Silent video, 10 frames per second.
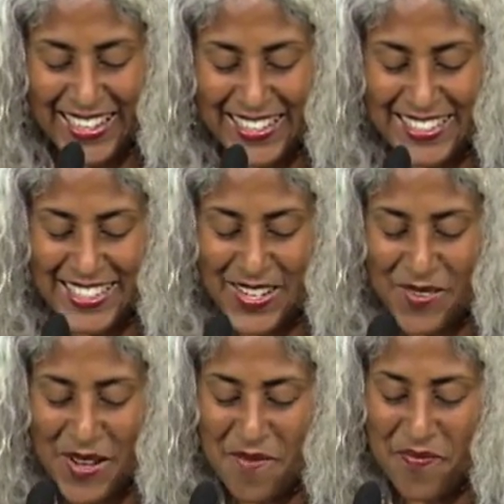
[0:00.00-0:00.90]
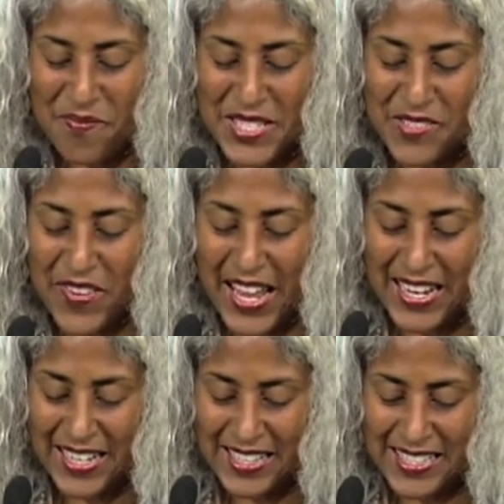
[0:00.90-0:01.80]
So Miss
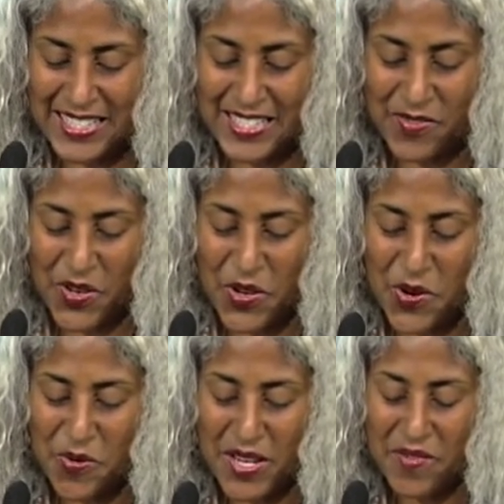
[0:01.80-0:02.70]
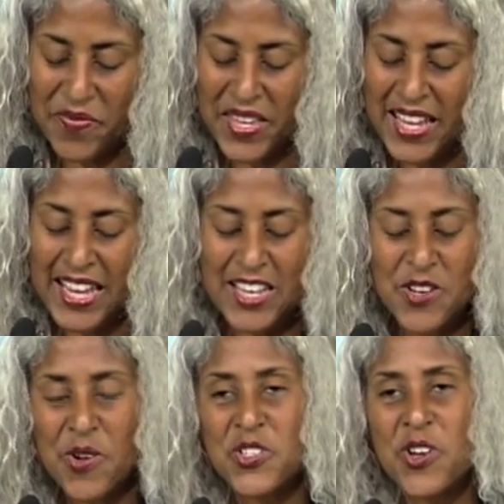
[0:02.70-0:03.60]
Fannie, this is for you. And
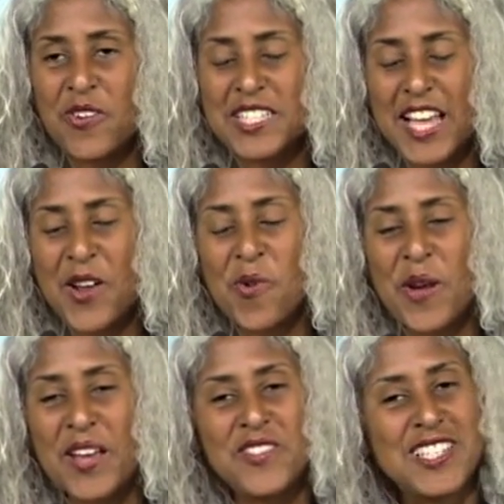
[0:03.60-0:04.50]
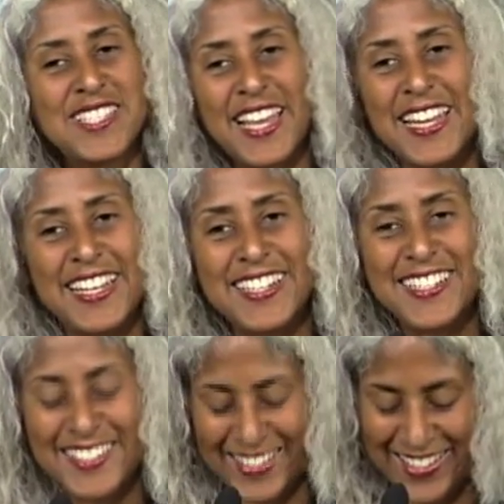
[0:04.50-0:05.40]
you know she always had her way of just saying it.